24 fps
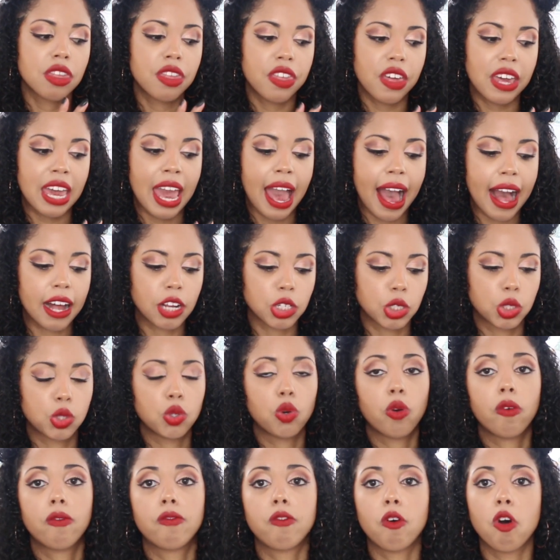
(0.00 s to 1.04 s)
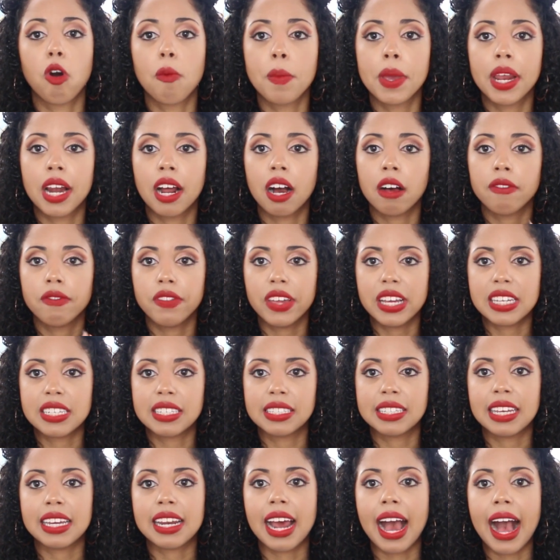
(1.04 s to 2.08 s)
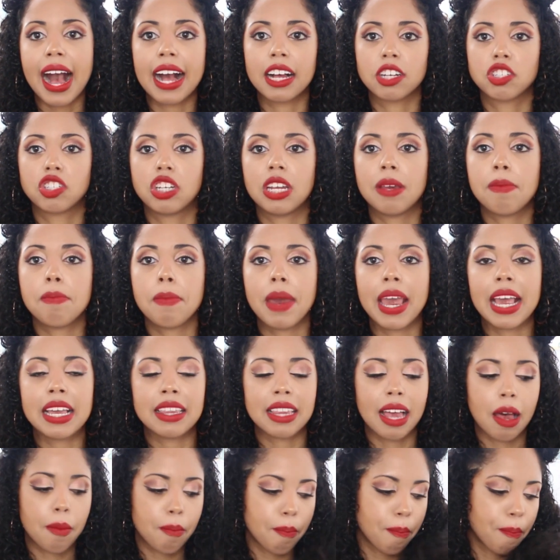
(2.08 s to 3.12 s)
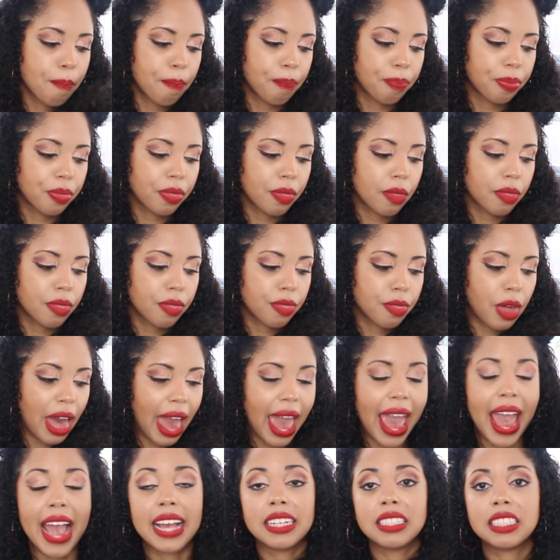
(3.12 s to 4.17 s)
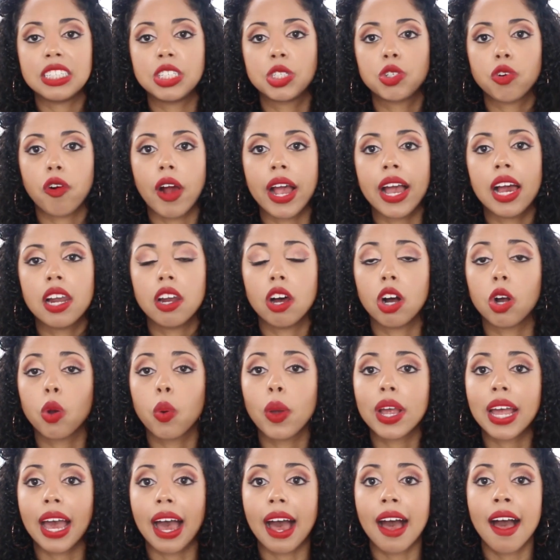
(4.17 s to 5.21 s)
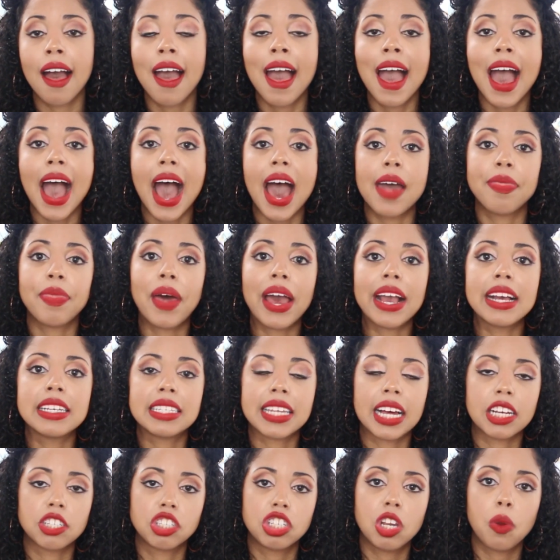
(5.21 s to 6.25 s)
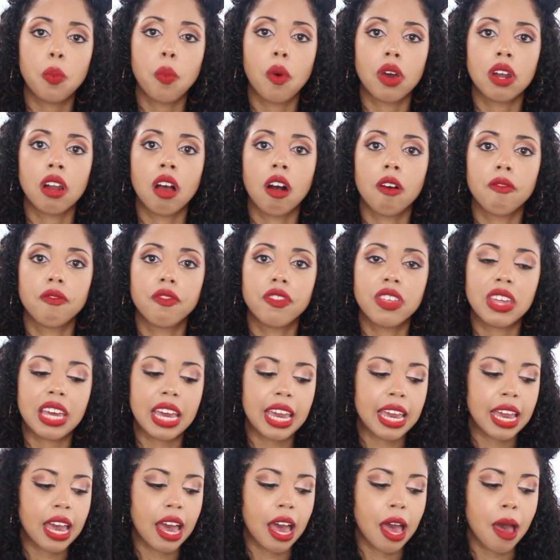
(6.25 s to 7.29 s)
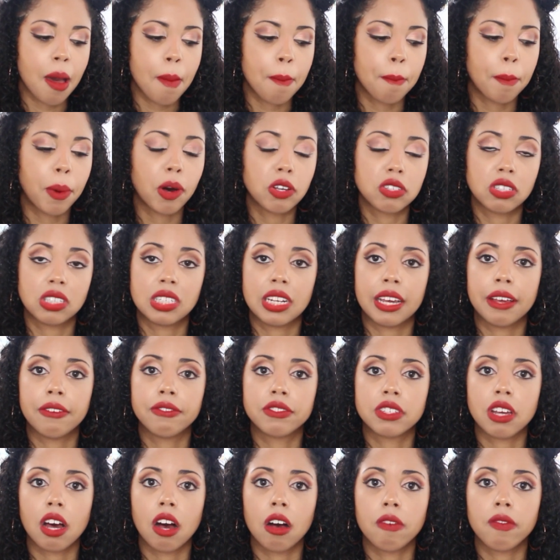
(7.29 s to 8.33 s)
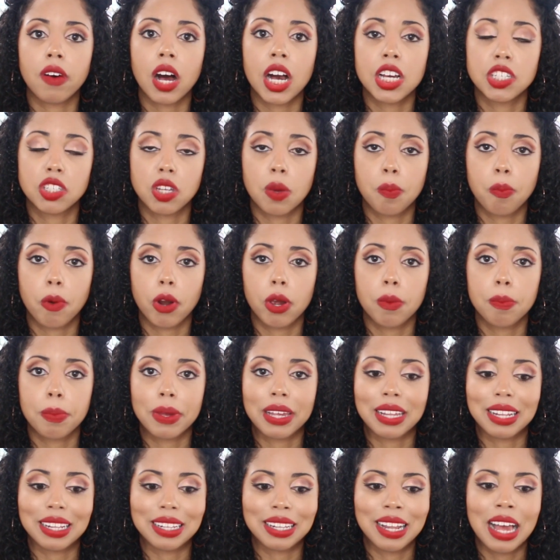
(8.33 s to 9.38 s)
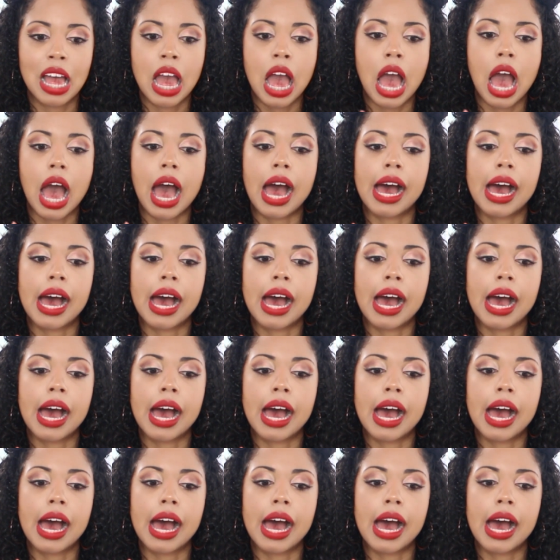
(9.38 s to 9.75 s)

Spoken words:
The actual formula of this did actually mean that the hair did dry a lot quicker, and that is actually one of the positives of Isopropyl